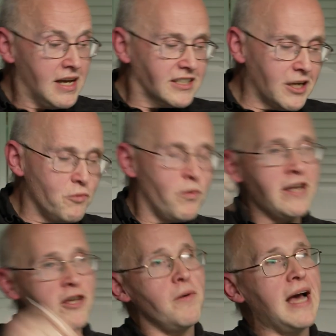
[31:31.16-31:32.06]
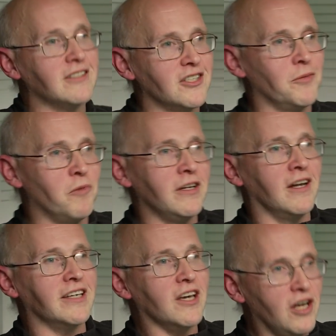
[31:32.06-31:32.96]
So when you add someone
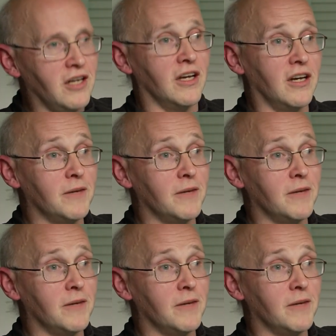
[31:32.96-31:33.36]
like her,